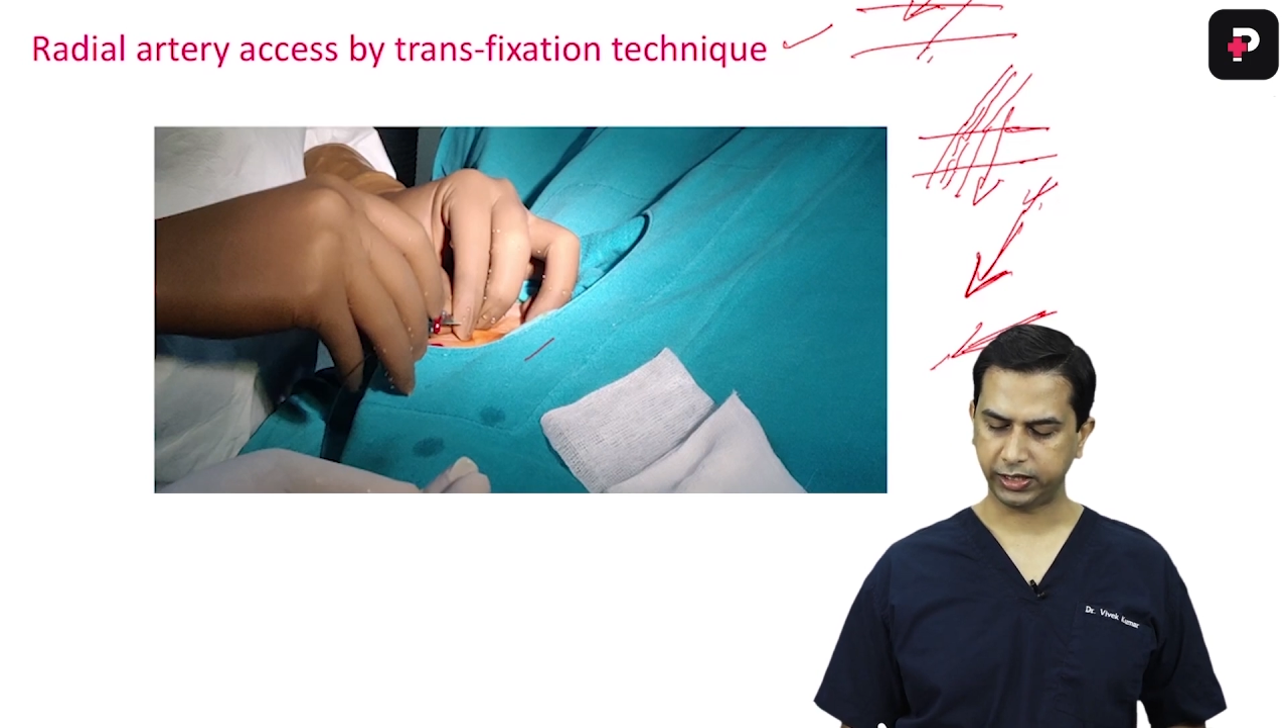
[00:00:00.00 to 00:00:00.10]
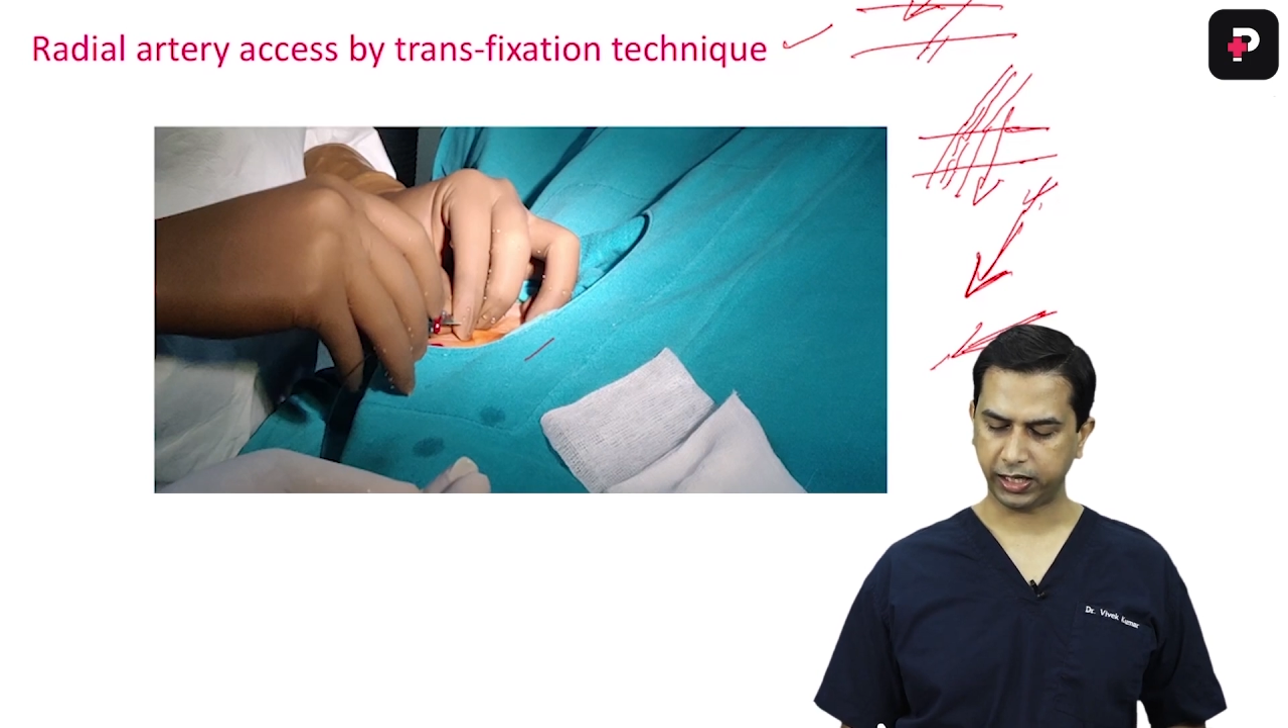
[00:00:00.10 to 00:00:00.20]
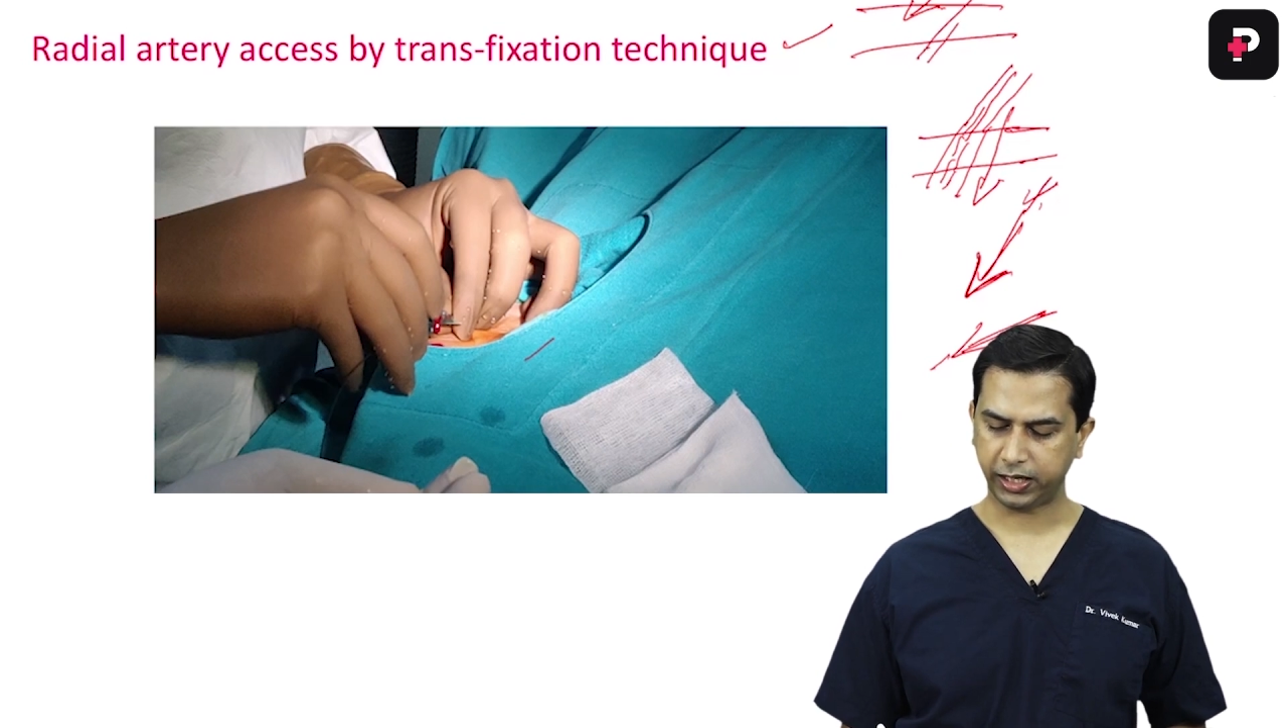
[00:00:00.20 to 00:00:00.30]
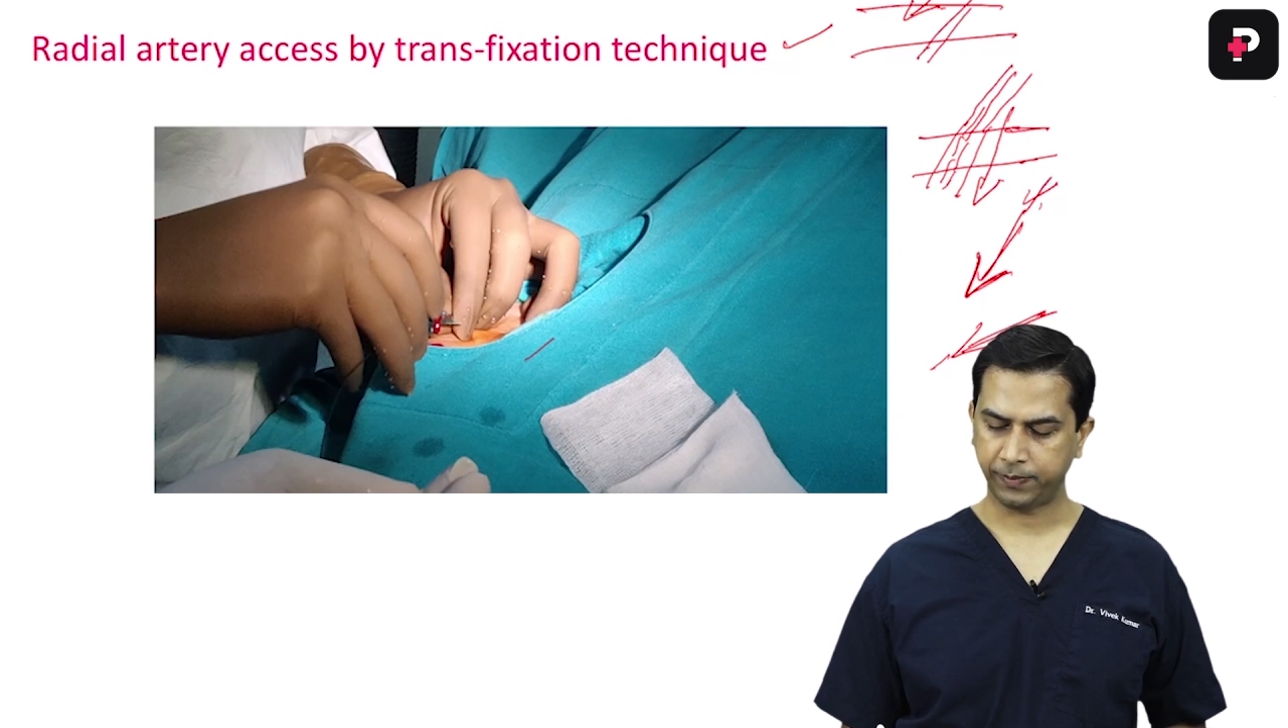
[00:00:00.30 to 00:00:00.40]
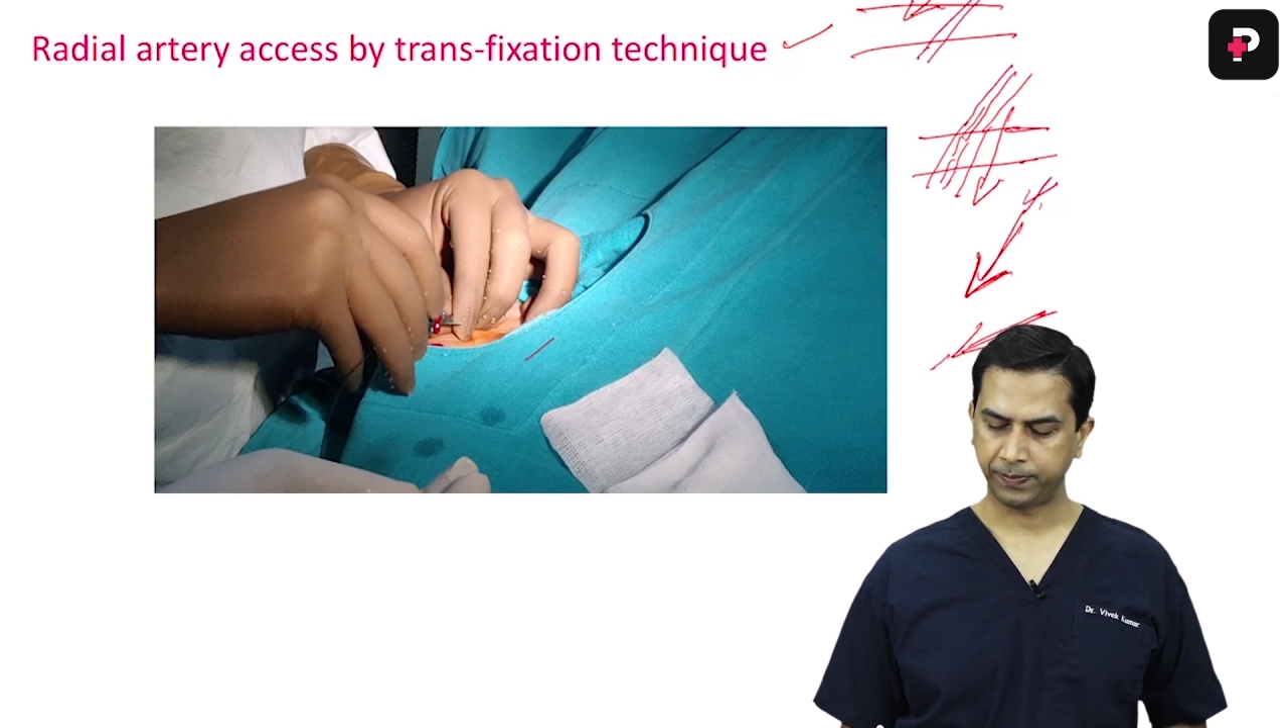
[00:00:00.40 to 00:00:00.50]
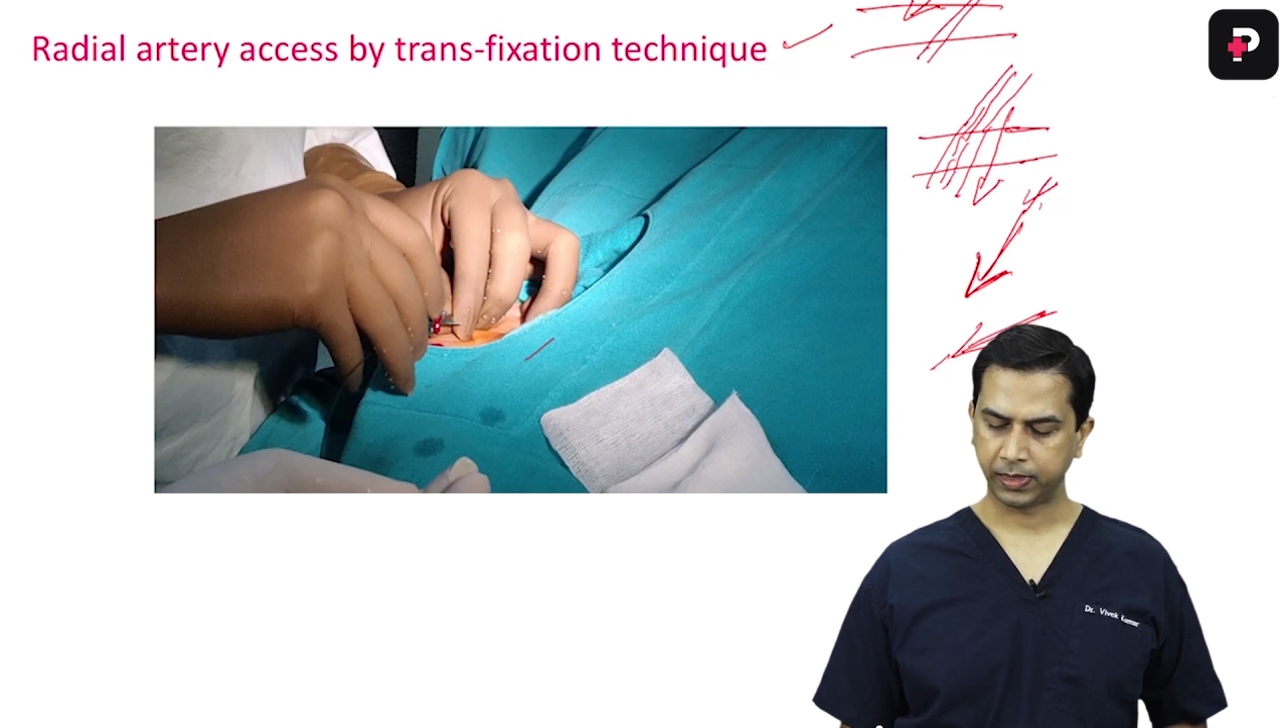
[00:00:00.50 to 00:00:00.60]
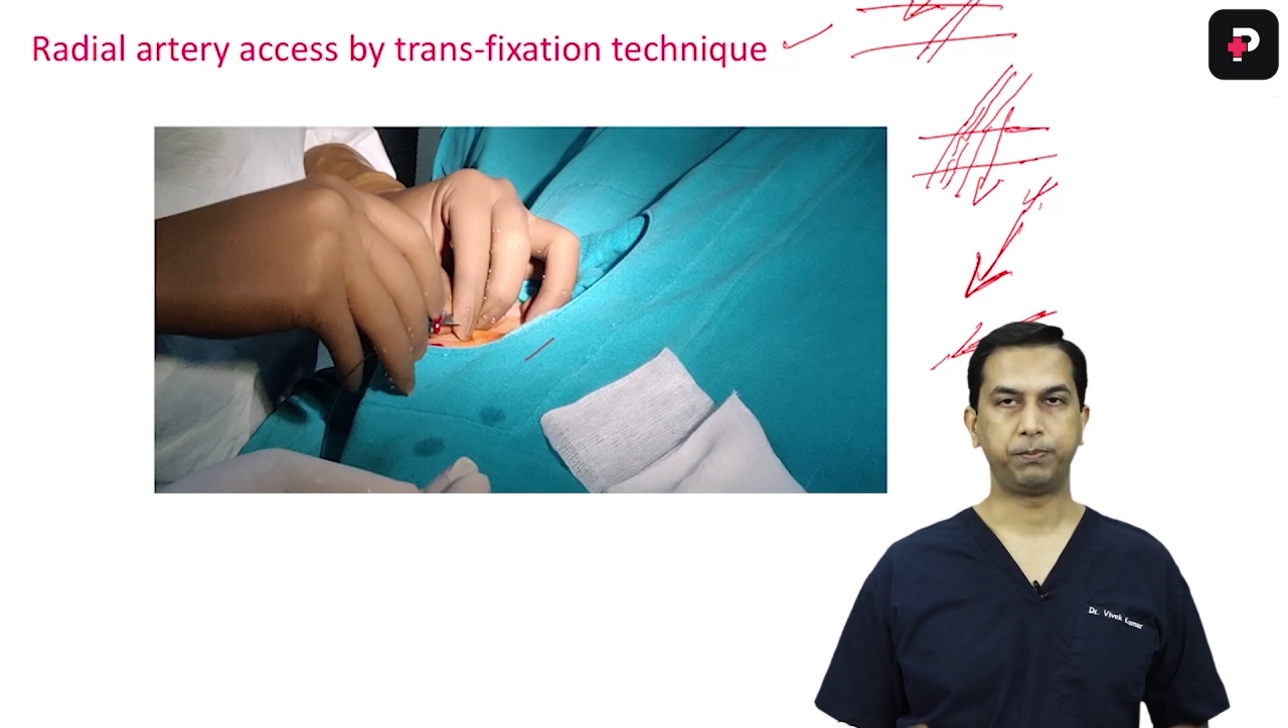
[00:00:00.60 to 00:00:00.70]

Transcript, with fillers: the